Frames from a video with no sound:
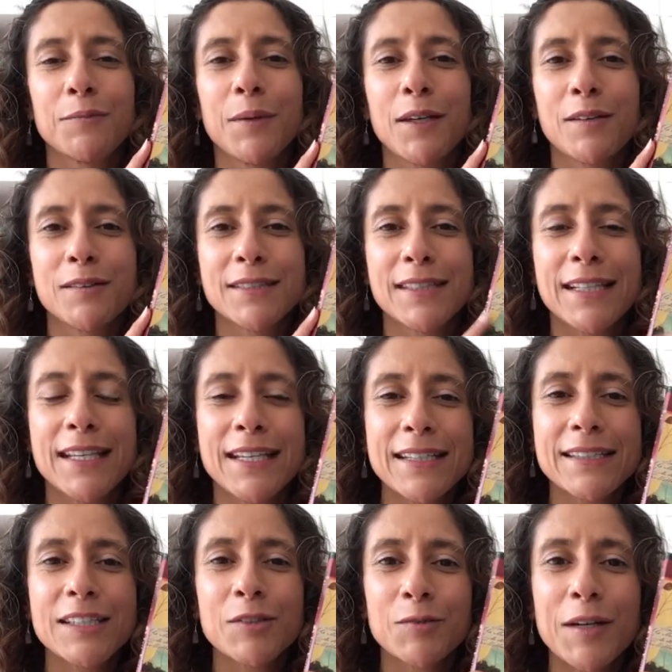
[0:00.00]
because it
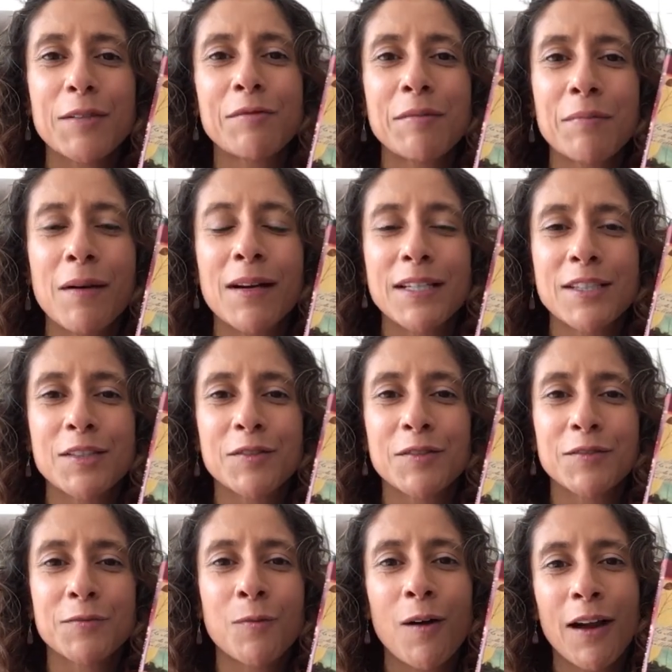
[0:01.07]
is a great reminder
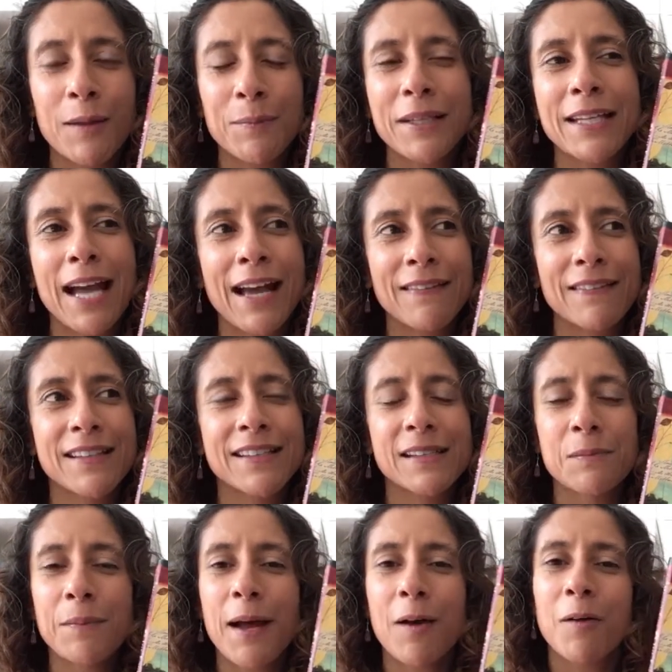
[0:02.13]
of why I began this,
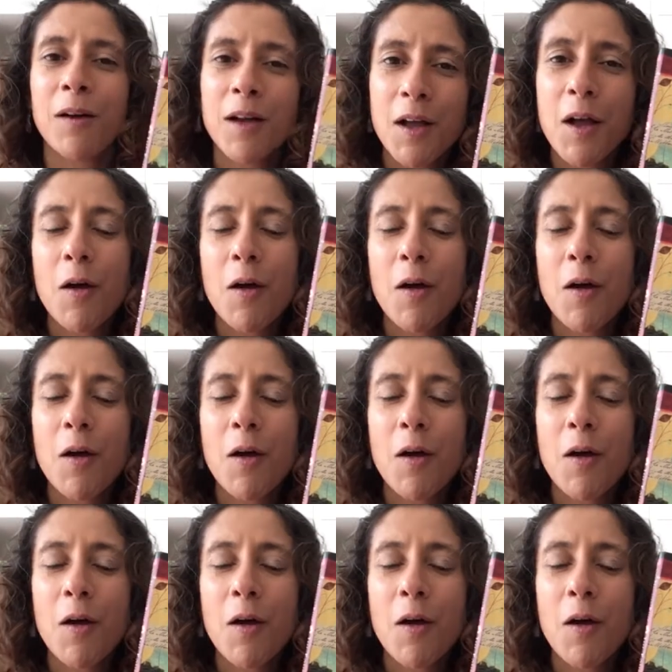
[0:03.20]
about